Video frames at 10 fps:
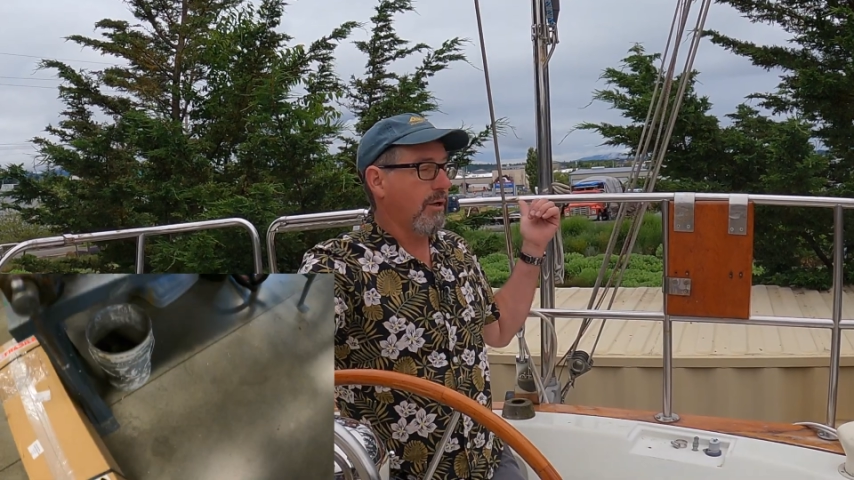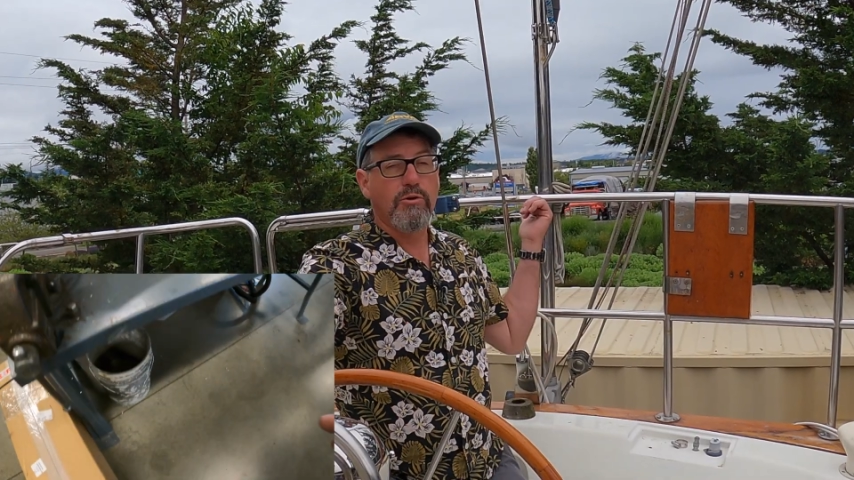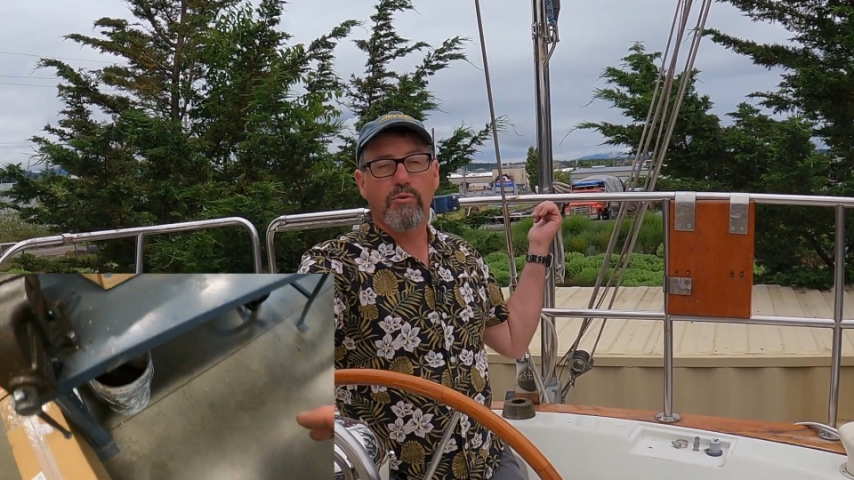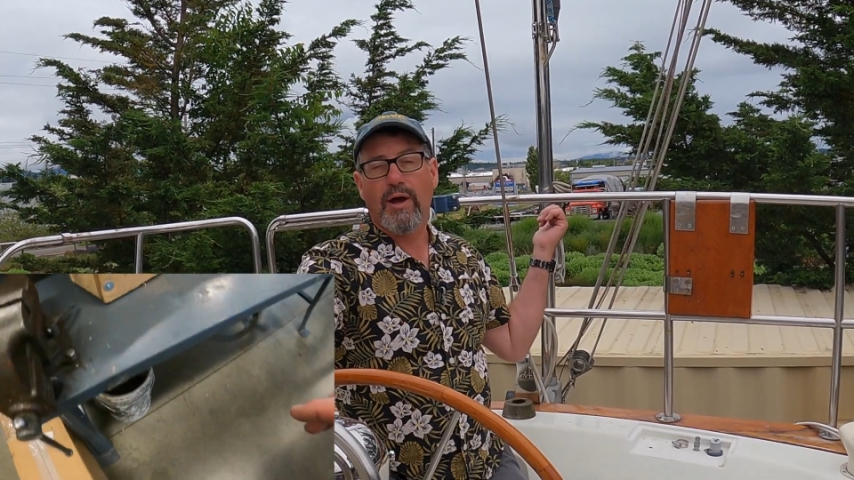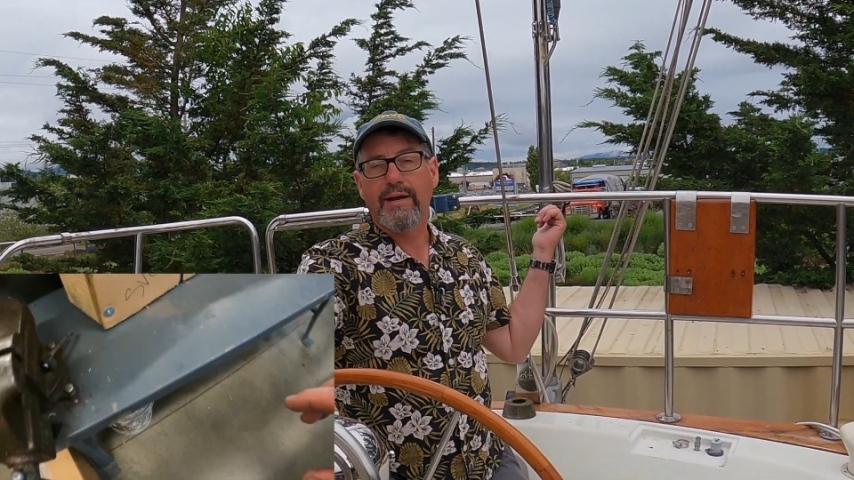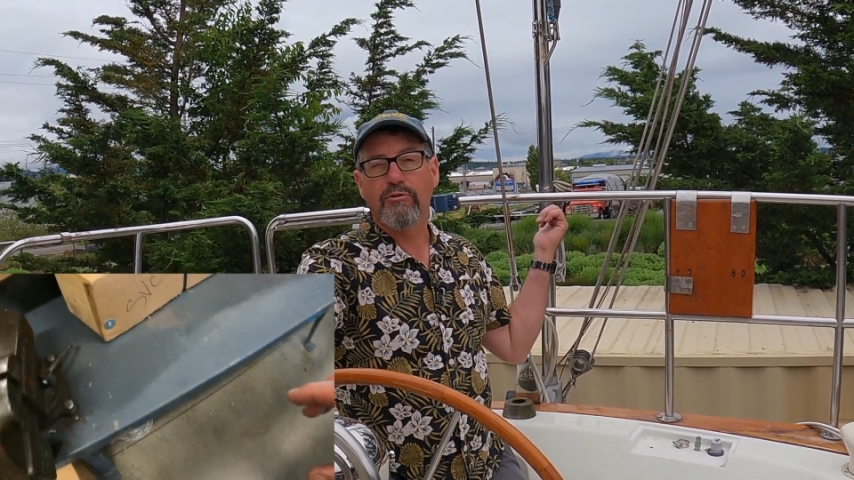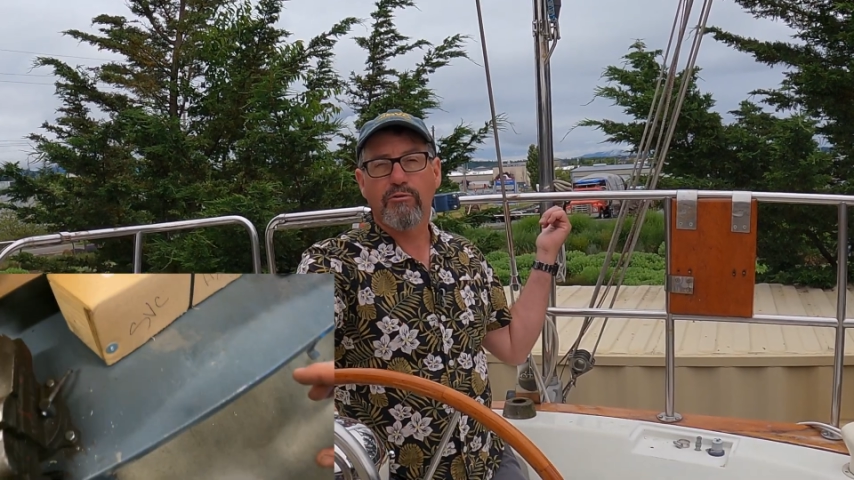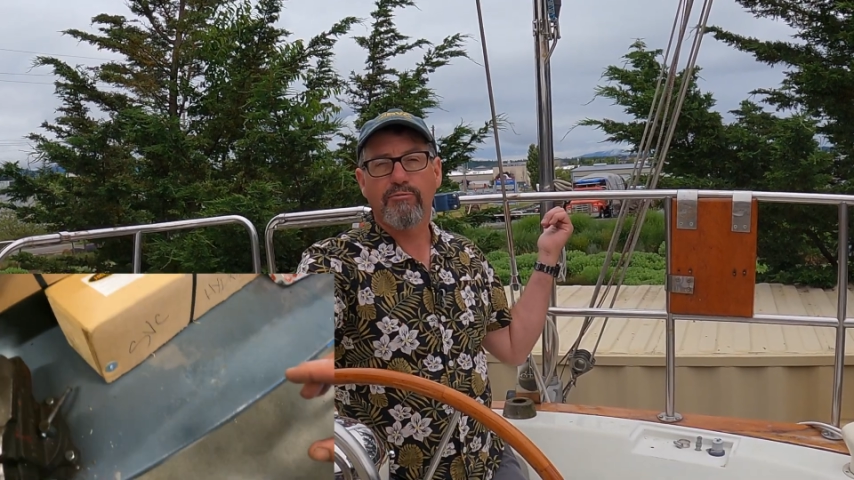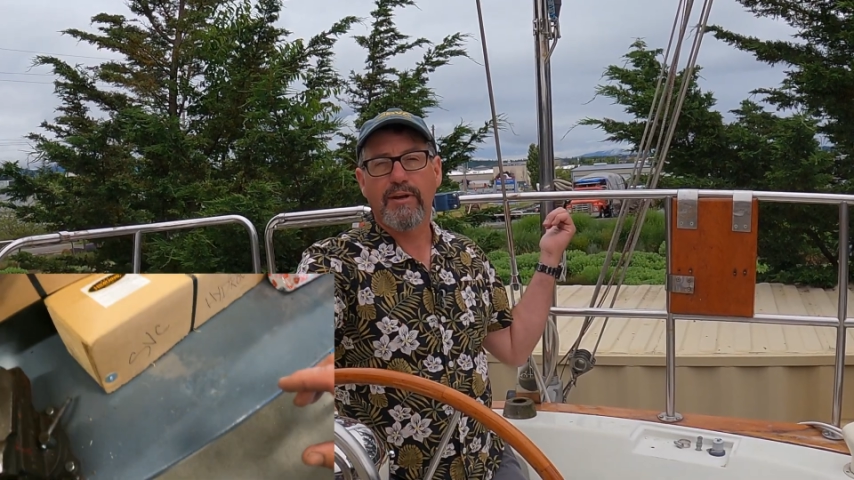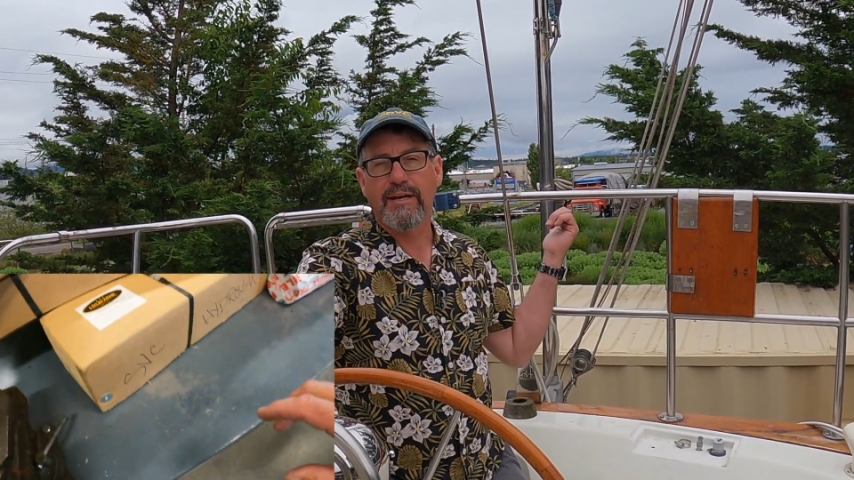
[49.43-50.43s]
new
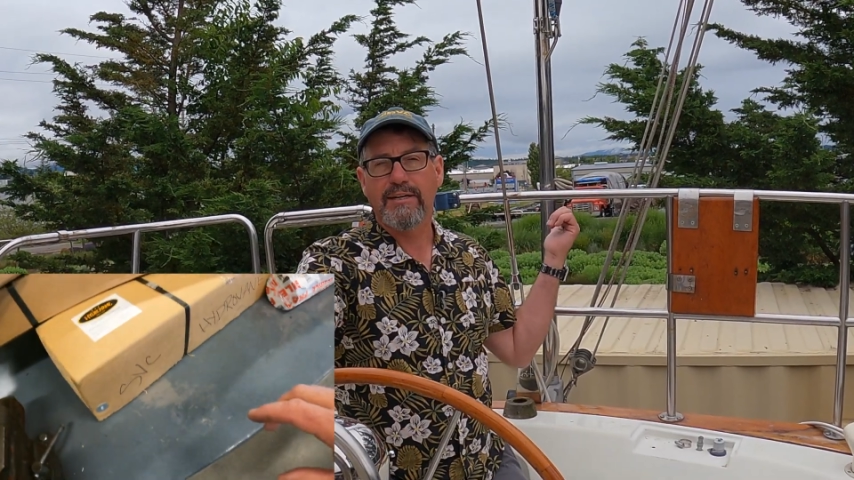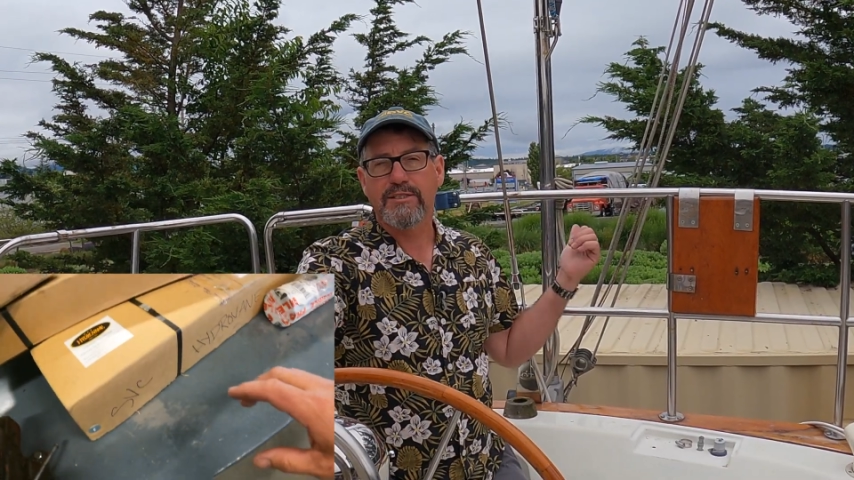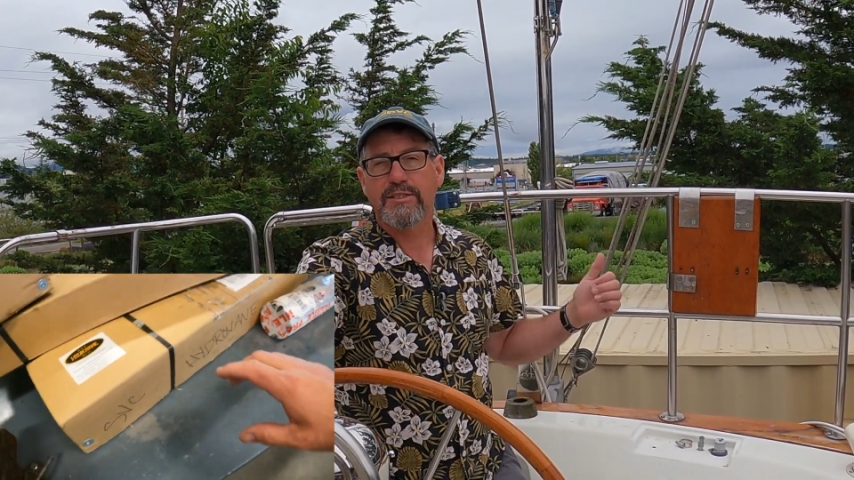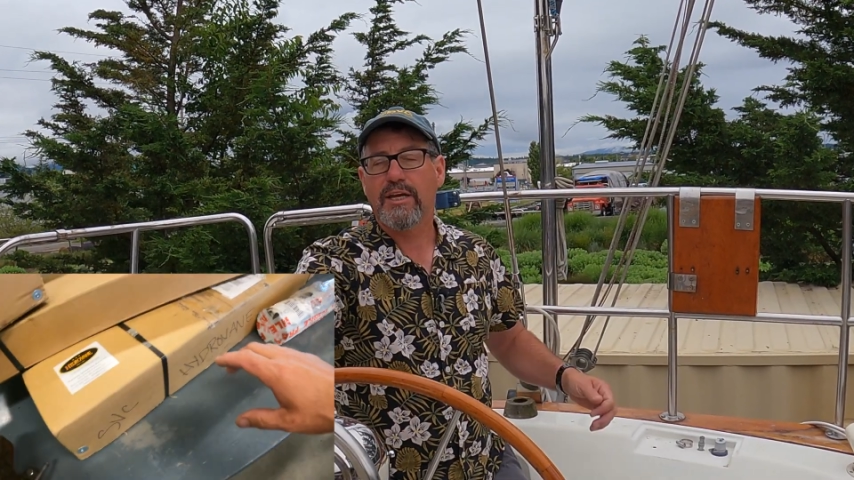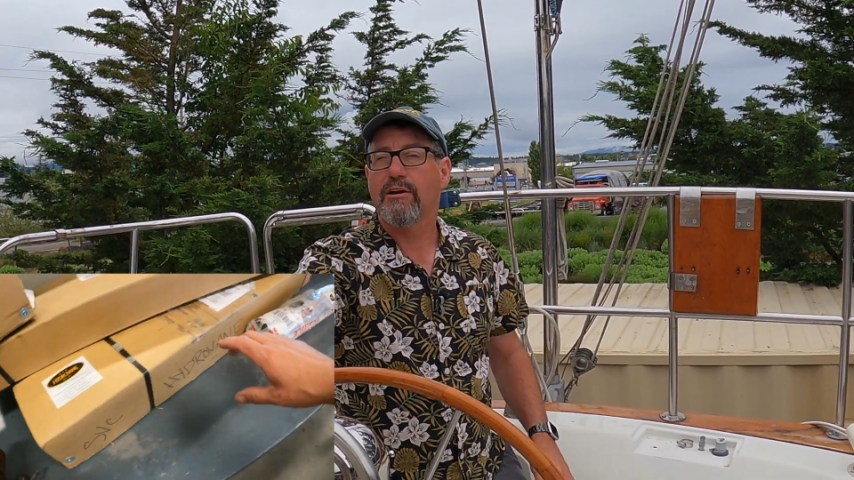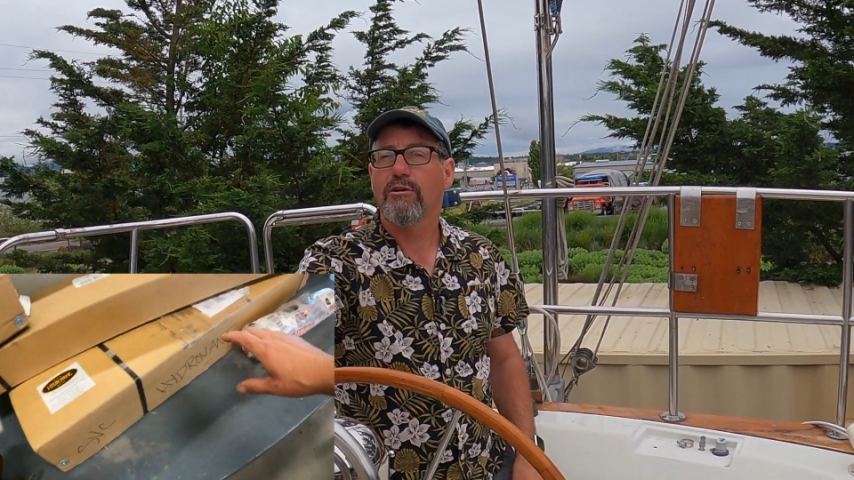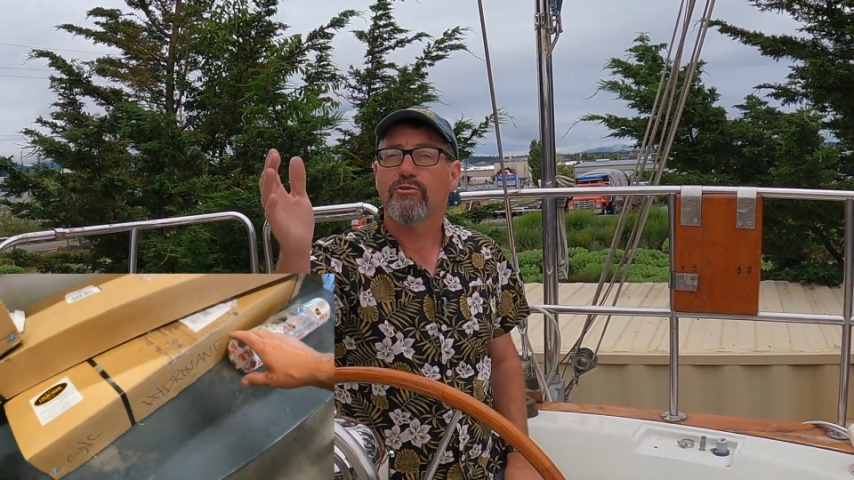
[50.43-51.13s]
Hydrovane is here.